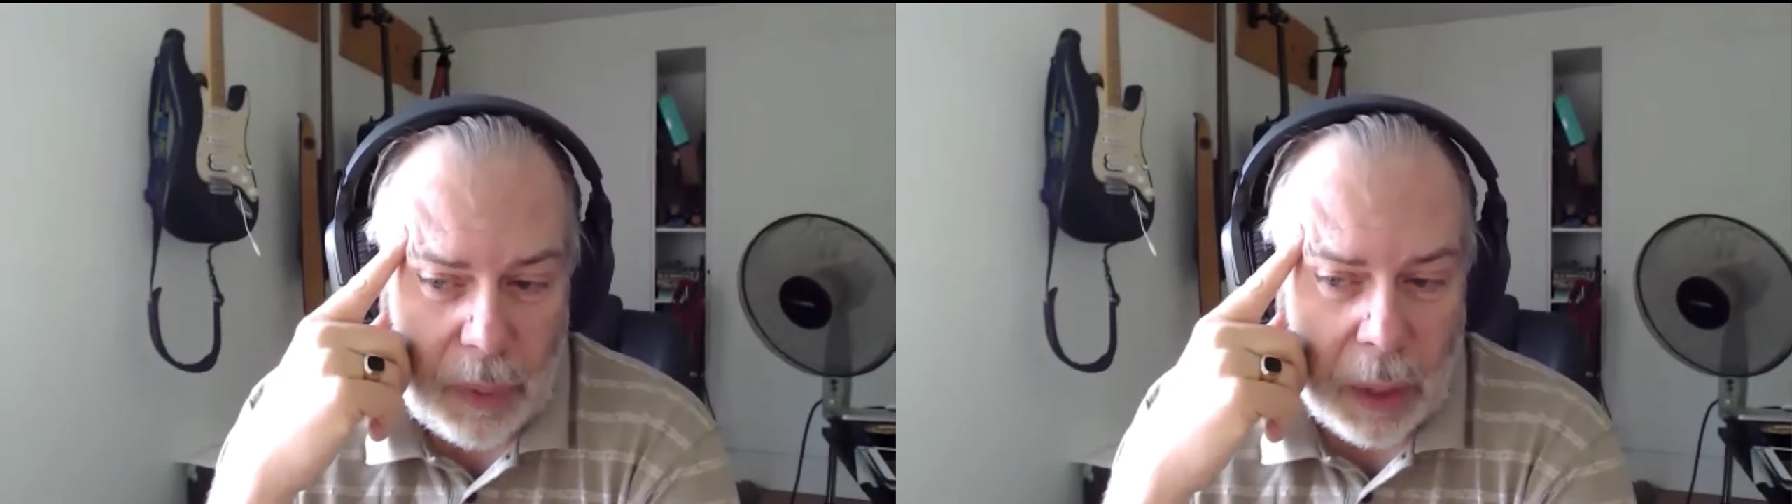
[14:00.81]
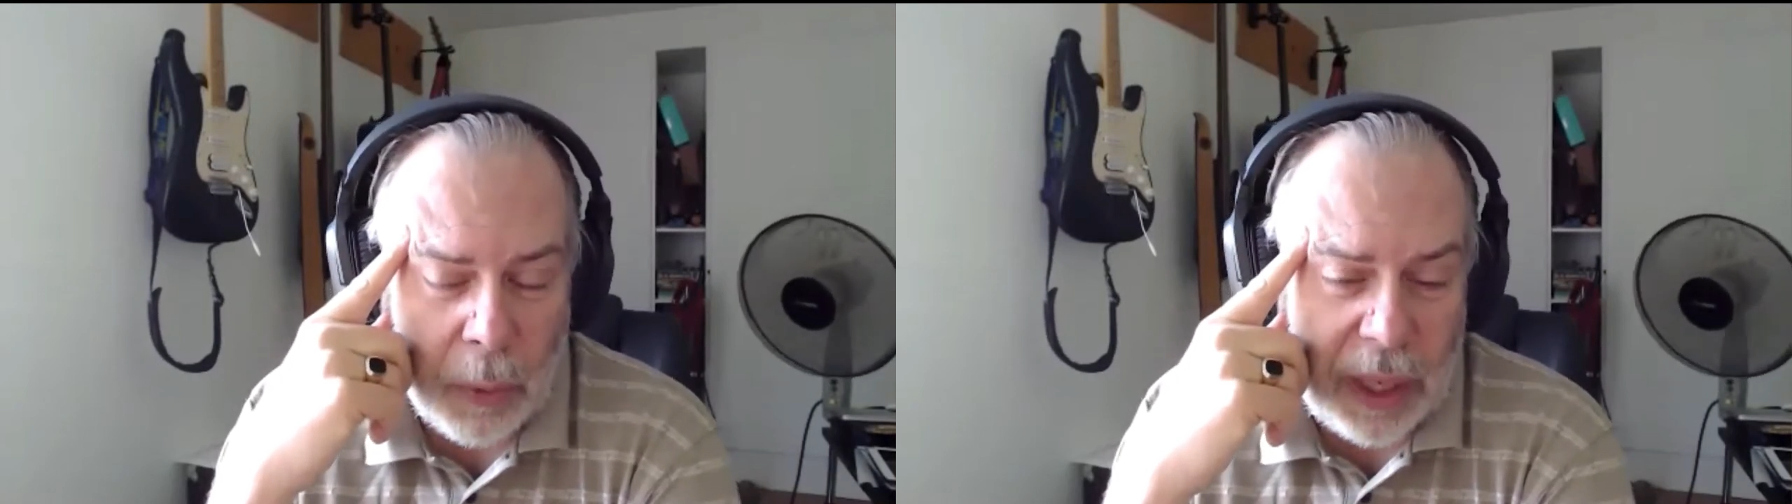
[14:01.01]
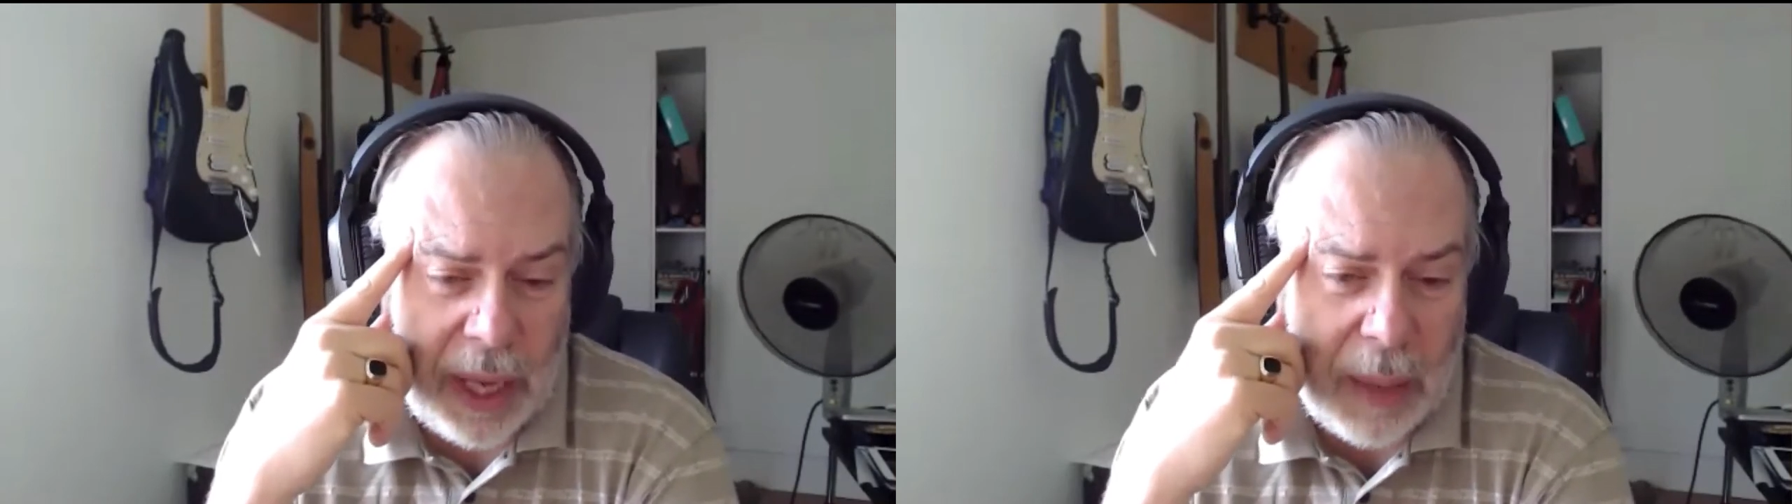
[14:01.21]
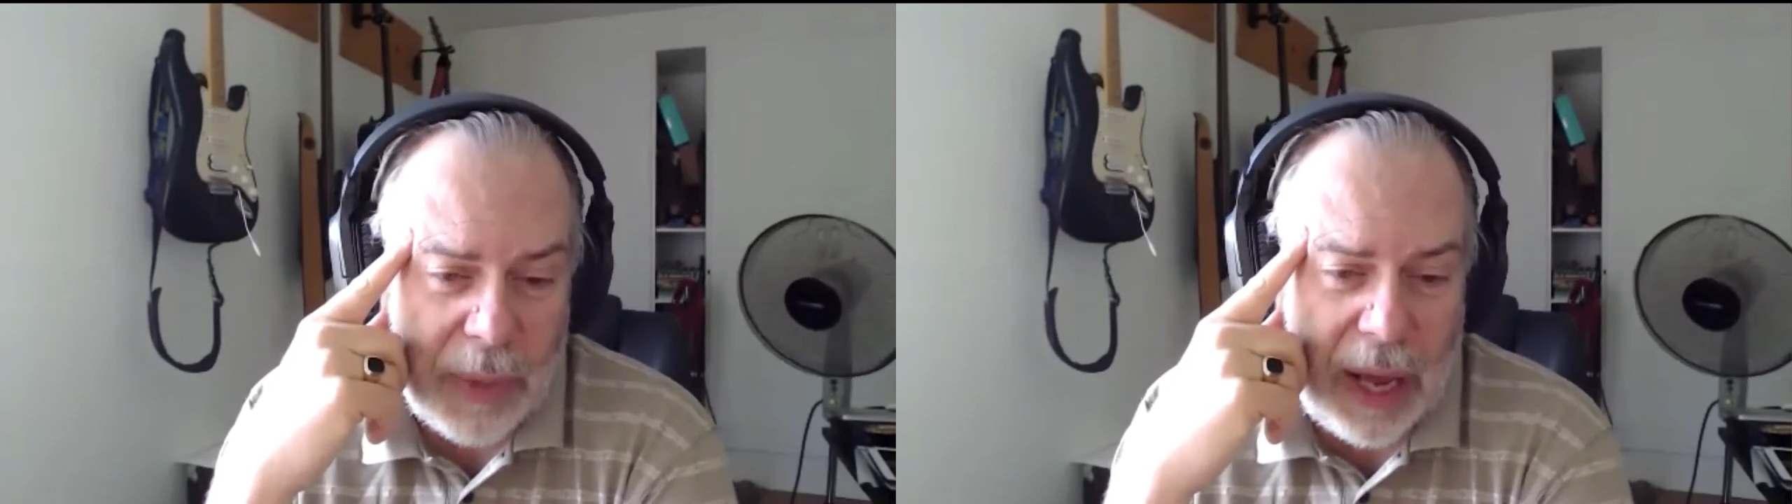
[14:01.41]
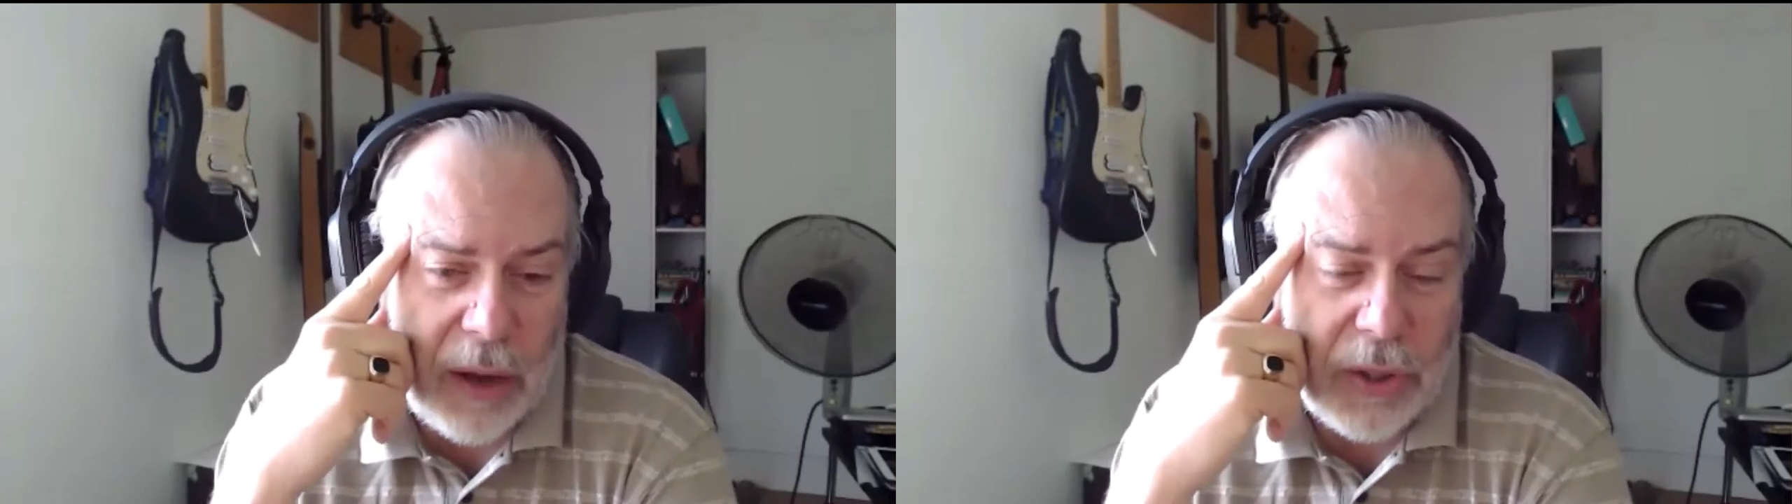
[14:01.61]
What it came
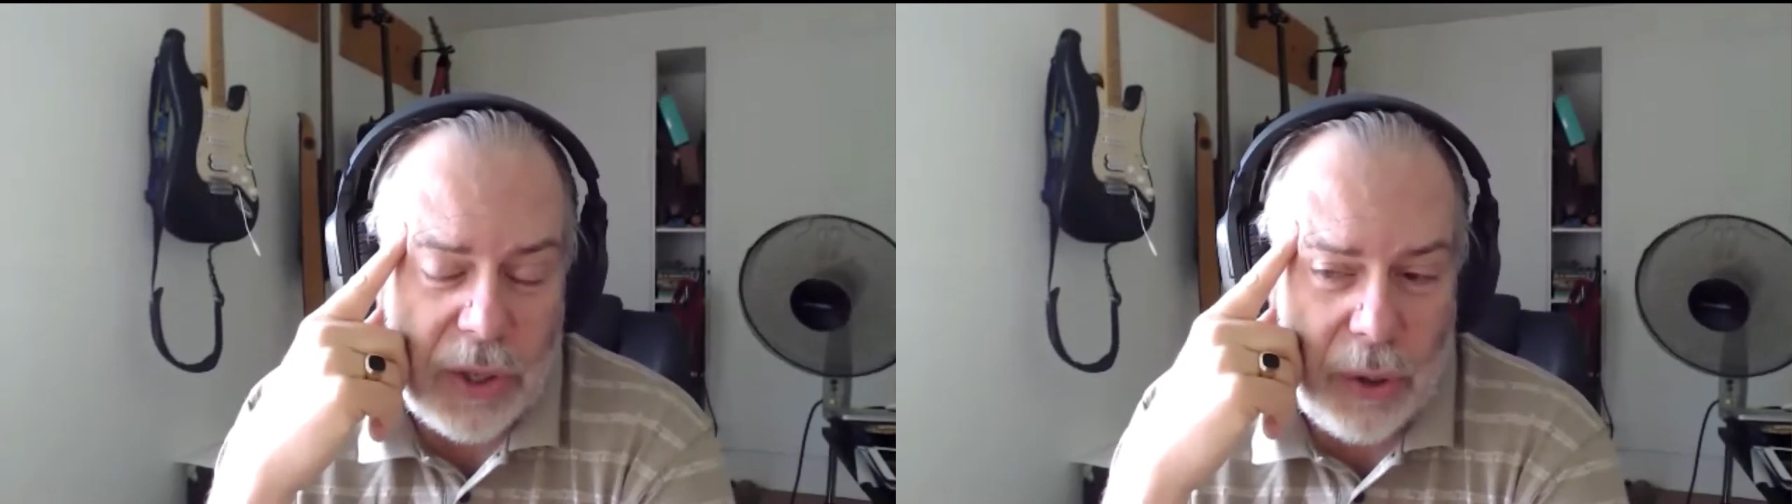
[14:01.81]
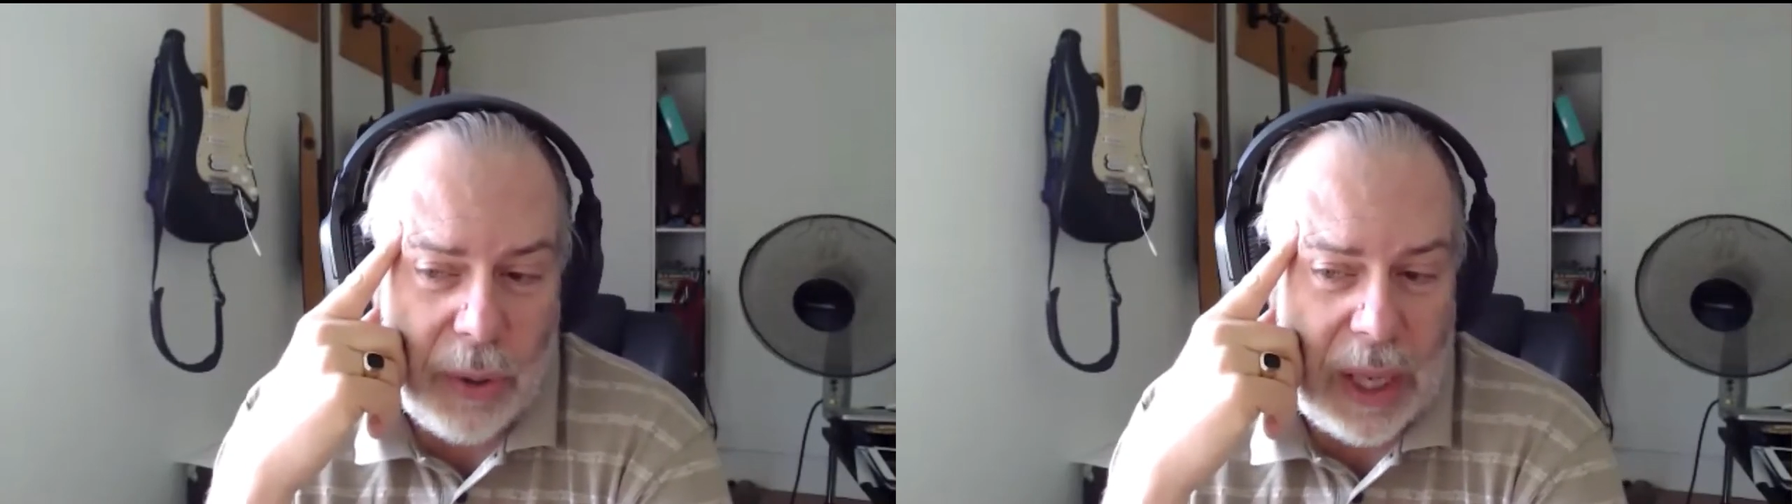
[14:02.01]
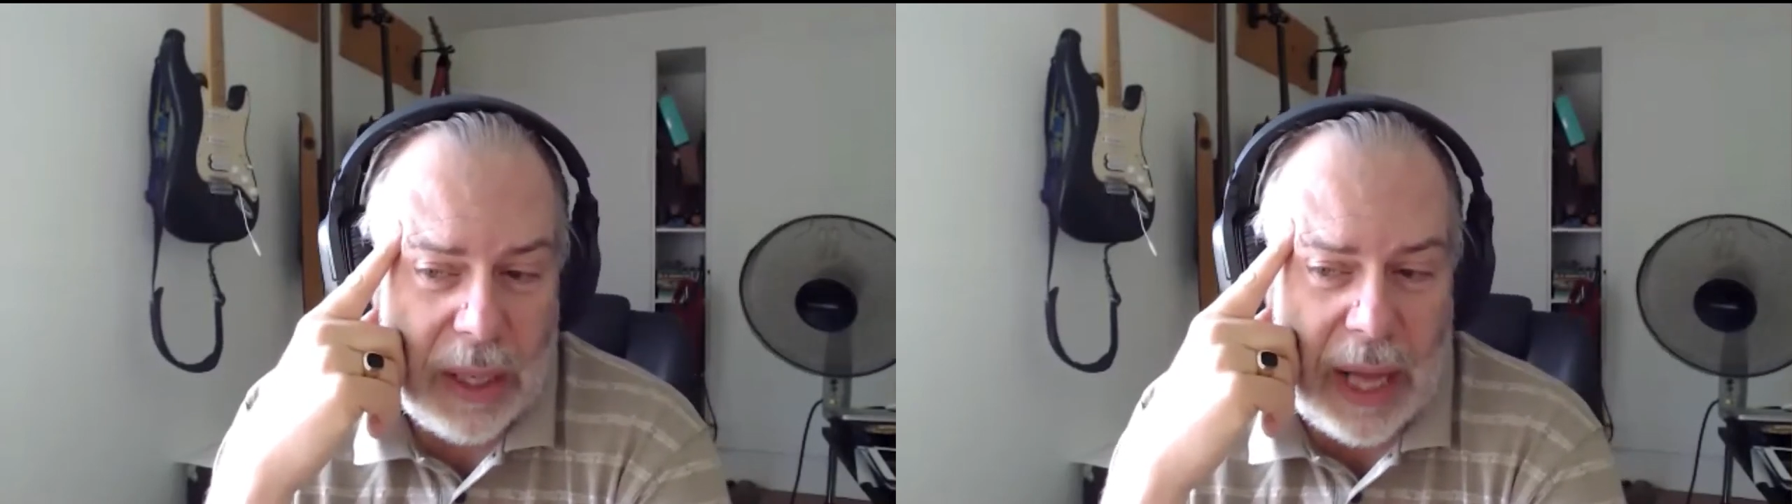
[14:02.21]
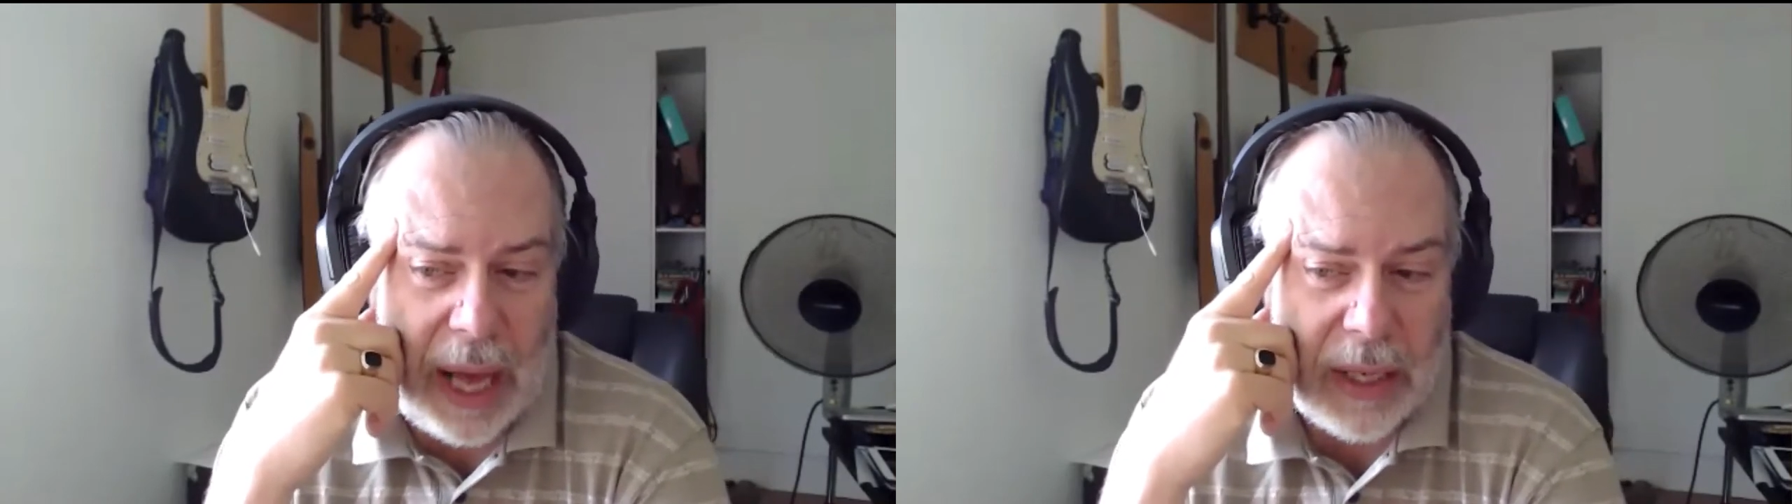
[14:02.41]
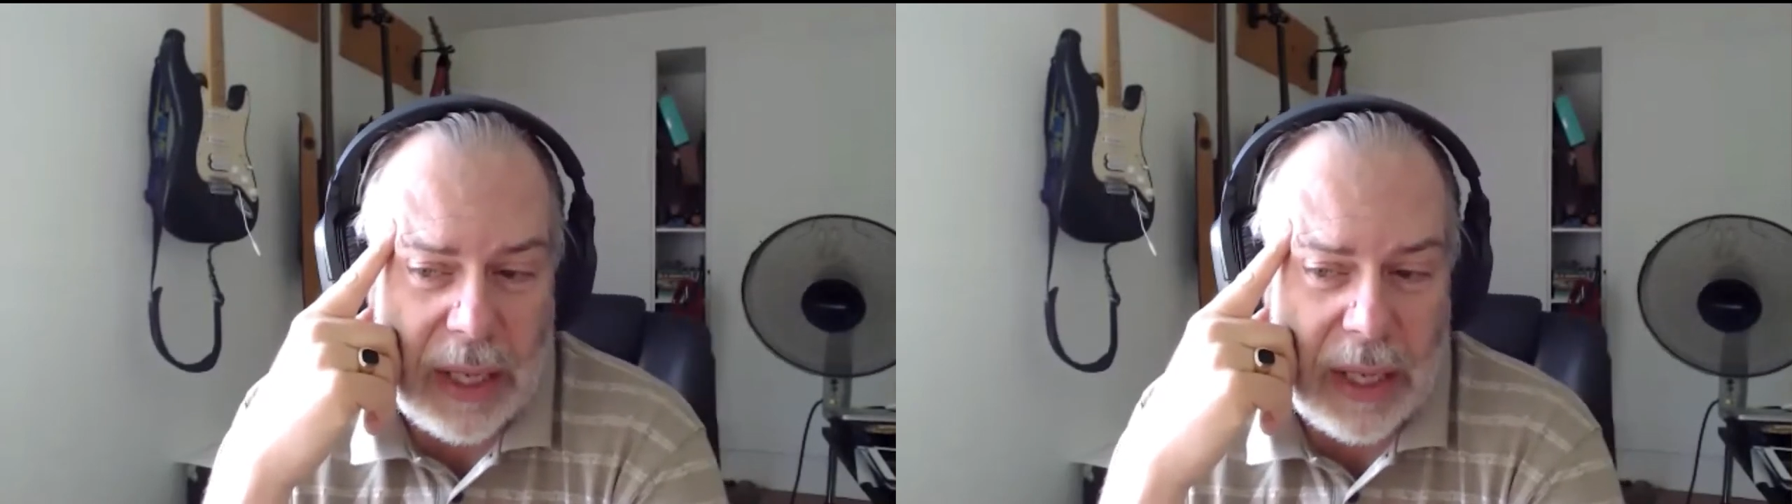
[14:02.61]
down to is that